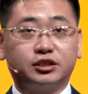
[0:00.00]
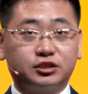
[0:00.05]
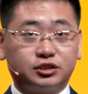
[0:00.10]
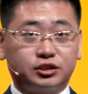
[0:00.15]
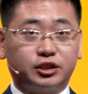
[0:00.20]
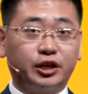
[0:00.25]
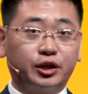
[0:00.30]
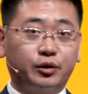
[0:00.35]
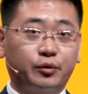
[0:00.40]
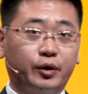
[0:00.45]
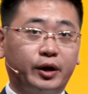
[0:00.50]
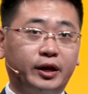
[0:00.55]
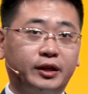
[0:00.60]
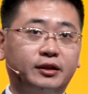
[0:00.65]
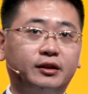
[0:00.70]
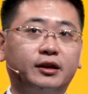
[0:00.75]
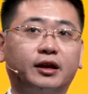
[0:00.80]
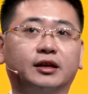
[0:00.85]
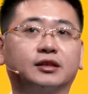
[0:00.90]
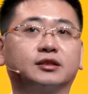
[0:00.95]
state
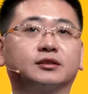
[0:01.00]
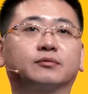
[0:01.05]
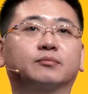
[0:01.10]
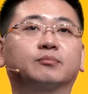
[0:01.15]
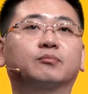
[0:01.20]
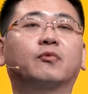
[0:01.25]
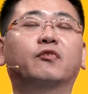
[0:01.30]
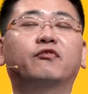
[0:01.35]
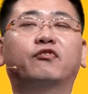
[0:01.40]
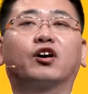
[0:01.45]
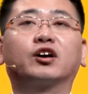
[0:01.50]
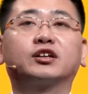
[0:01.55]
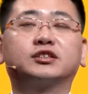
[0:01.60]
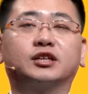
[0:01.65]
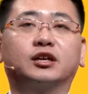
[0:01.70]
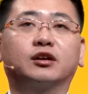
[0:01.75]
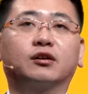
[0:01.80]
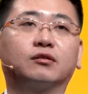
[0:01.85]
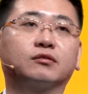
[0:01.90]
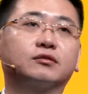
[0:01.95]
grid is
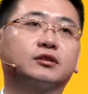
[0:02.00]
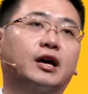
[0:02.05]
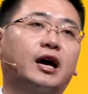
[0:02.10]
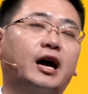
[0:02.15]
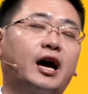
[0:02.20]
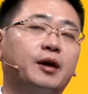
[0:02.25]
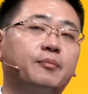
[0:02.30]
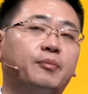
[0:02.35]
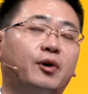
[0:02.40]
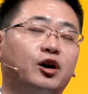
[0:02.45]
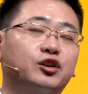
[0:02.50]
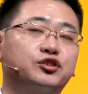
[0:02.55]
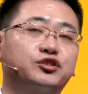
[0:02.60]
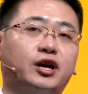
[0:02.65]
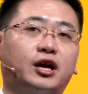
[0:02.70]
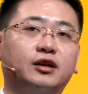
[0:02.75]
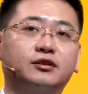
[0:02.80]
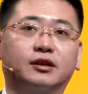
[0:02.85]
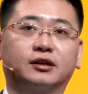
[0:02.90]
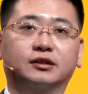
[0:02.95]
focusing on the high power
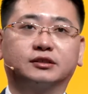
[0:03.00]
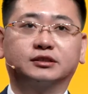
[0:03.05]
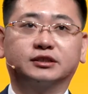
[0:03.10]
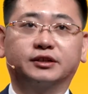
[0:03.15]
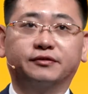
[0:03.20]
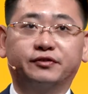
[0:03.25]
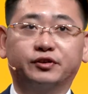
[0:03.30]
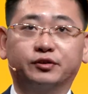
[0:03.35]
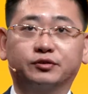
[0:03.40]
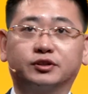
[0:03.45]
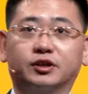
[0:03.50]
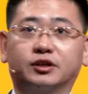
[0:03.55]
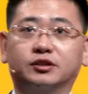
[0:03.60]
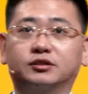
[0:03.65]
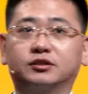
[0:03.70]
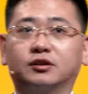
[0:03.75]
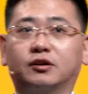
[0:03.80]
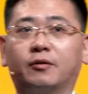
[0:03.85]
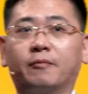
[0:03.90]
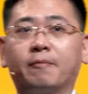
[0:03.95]
chargers in future.
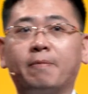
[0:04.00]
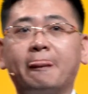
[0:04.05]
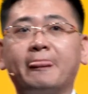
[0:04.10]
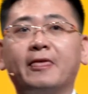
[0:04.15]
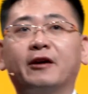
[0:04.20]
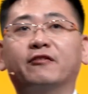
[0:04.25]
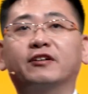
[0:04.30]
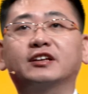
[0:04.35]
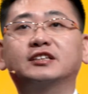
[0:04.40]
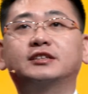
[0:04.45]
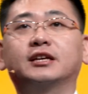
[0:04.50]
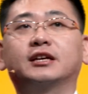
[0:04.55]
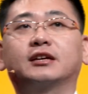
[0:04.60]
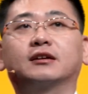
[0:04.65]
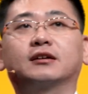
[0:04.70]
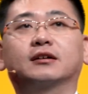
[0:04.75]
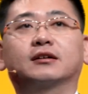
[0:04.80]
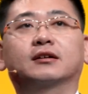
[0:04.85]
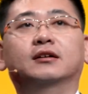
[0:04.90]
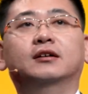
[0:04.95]
So we
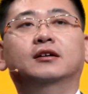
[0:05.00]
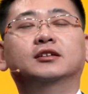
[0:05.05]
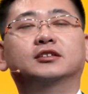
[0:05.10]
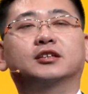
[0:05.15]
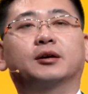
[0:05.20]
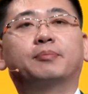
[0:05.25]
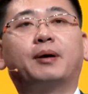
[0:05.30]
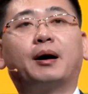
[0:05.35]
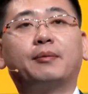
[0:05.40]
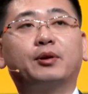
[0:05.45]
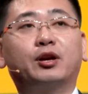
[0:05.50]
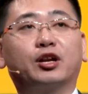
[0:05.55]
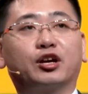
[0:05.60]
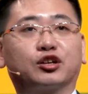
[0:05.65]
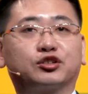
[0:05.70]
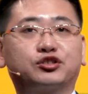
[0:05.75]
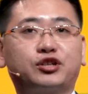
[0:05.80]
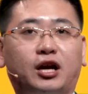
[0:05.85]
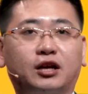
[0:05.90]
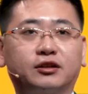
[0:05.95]
think the
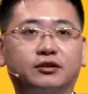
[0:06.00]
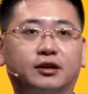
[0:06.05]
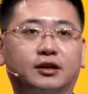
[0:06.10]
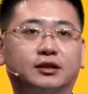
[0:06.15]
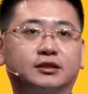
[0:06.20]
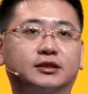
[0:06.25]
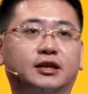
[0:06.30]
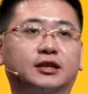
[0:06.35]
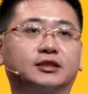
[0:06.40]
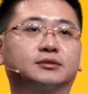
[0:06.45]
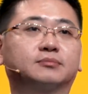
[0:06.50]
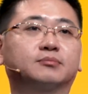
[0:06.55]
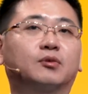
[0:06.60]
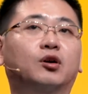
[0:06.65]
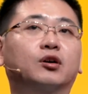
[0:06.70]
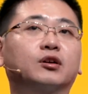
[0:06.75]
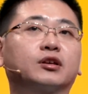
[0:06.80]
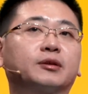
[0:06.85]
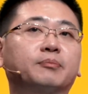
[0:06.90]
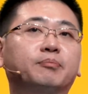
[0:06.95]
public chargers is
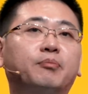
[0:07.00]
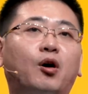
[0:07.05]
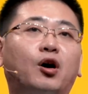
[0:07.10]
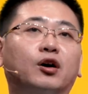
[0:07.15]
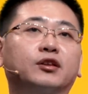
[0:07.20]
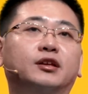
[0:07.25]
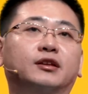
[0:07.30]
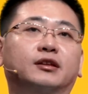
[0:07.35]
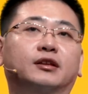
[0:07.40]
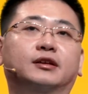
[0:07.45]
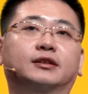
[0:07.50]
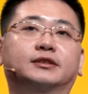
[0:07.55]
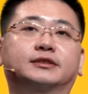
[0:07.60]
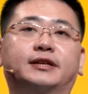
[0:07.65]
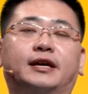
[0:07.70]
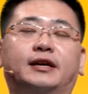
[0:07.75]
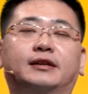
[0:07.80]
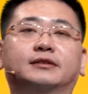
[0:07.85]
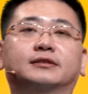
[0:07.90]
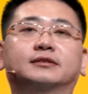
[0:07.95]
more important
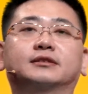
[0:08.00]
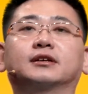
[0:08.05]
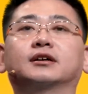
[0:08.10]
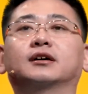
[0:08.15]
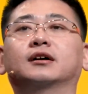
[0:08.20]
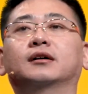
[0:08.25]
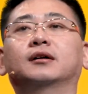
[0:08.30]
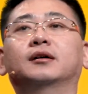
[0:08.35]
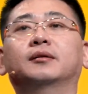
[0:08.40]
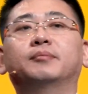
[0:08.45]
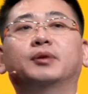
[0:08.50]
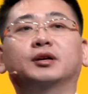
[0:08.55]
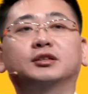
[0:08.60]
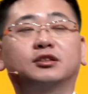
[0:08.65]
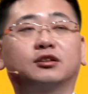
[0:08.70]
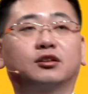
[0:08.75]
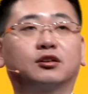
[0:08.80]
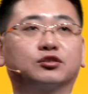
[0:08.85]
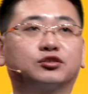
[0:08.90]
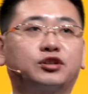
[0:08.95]
than the
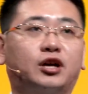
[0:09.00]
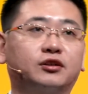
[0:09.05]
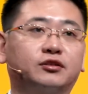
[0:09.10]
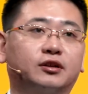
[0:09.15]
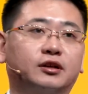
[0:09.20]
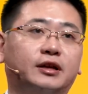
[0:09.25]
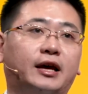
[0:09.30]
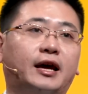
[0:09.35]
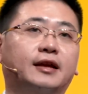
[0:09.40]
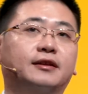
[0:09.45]
personal charger